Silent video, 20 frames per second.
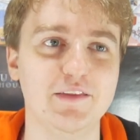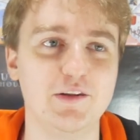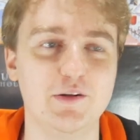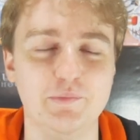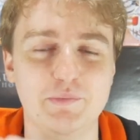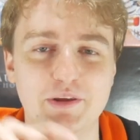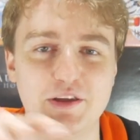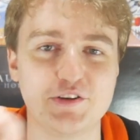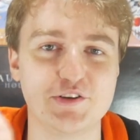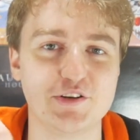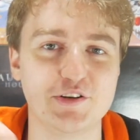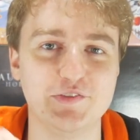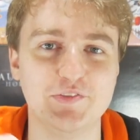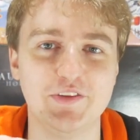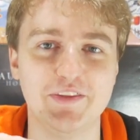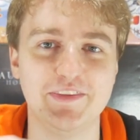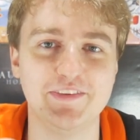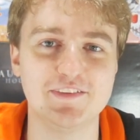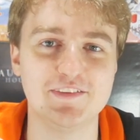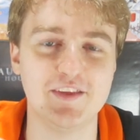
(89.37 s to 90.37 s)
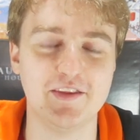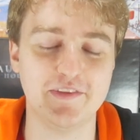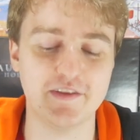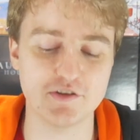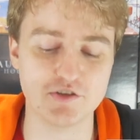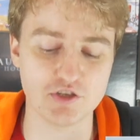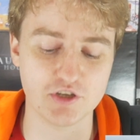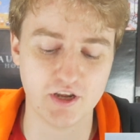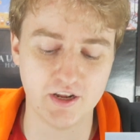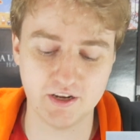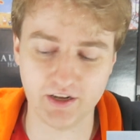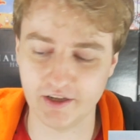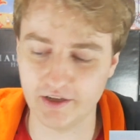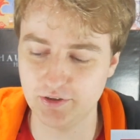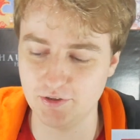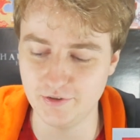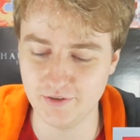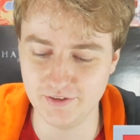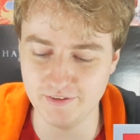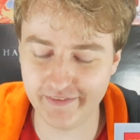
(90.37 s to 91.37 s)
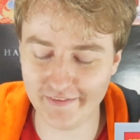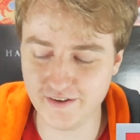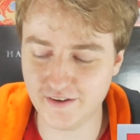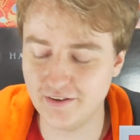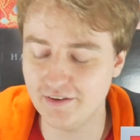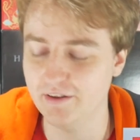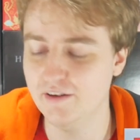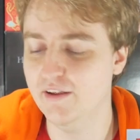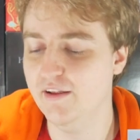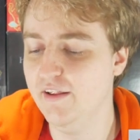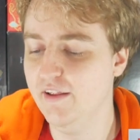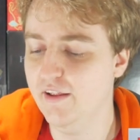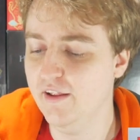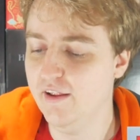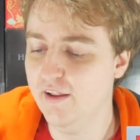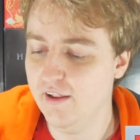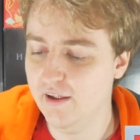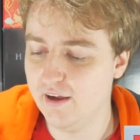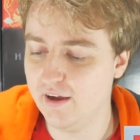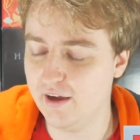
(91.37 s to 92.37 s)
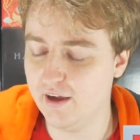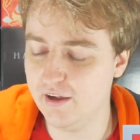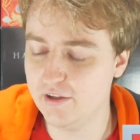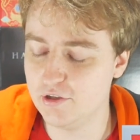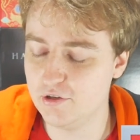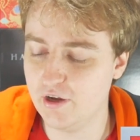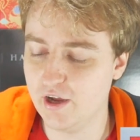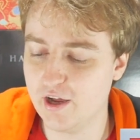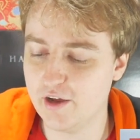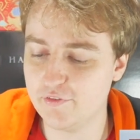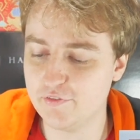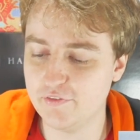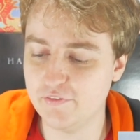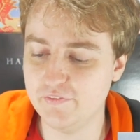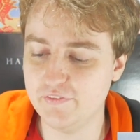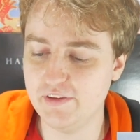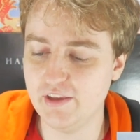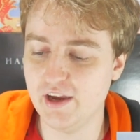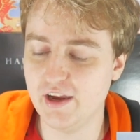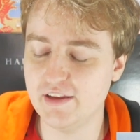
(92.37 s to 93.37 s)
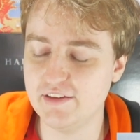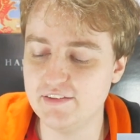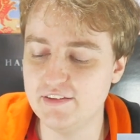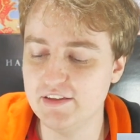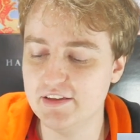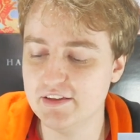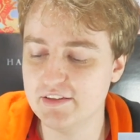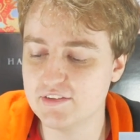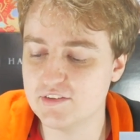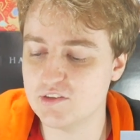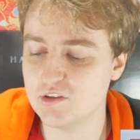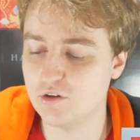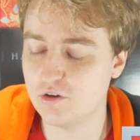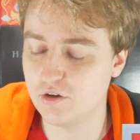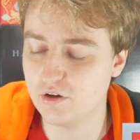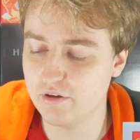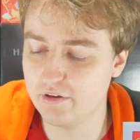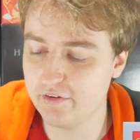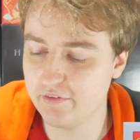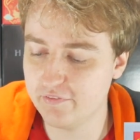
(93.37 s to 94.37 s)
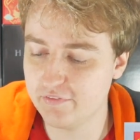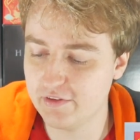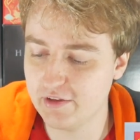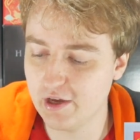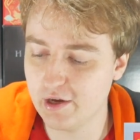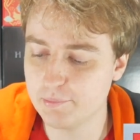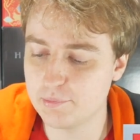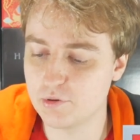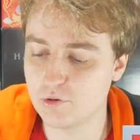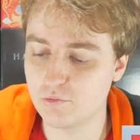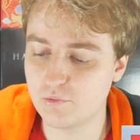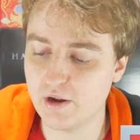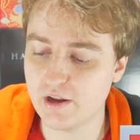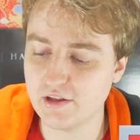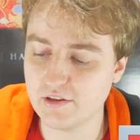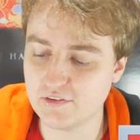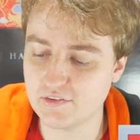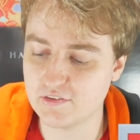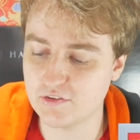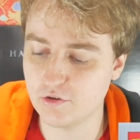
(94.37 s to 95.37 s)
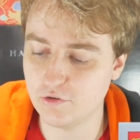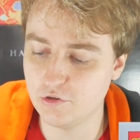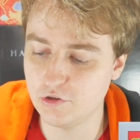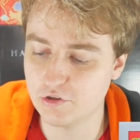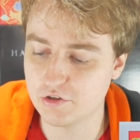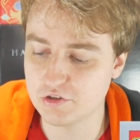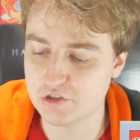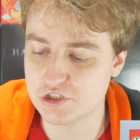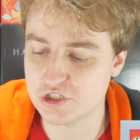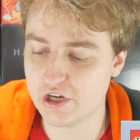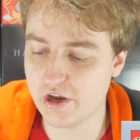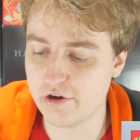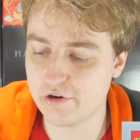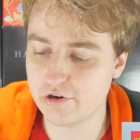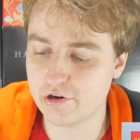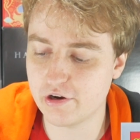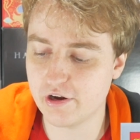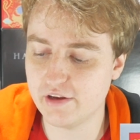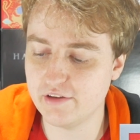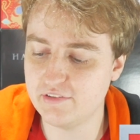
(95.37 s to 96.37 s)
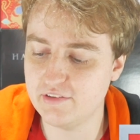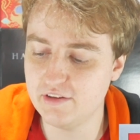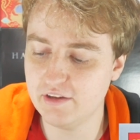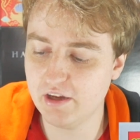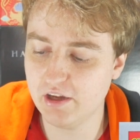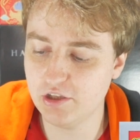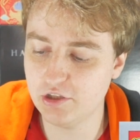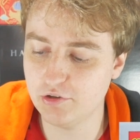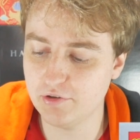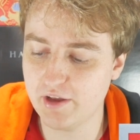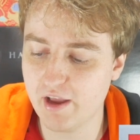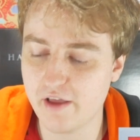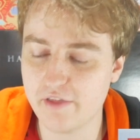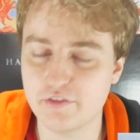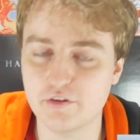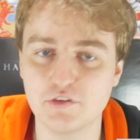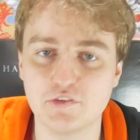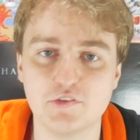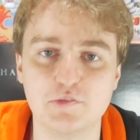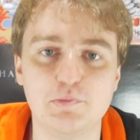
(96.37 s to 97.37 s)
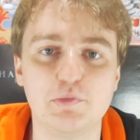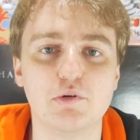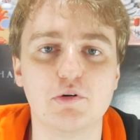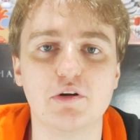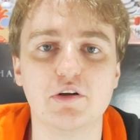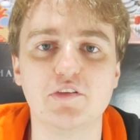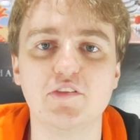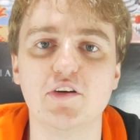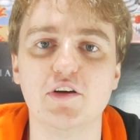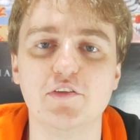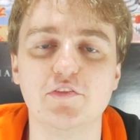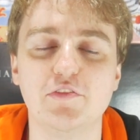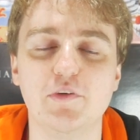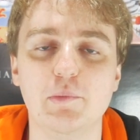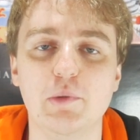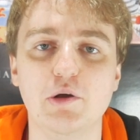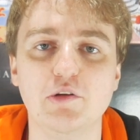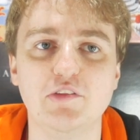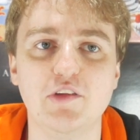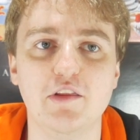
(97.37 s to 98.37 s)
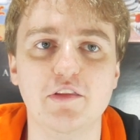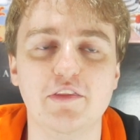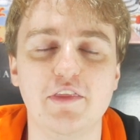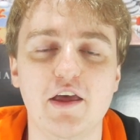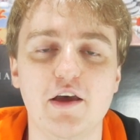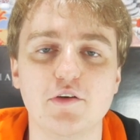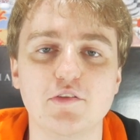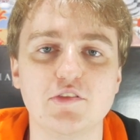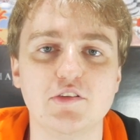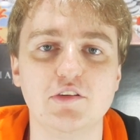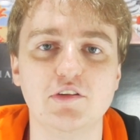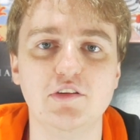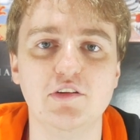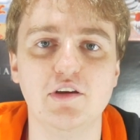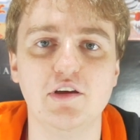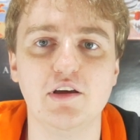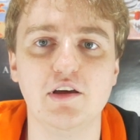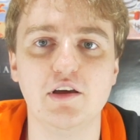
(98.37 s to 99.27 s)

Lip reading: picture of the set that you get included there. You have the ideas on the upper right, so you can share your idea. You gather support of about 10,000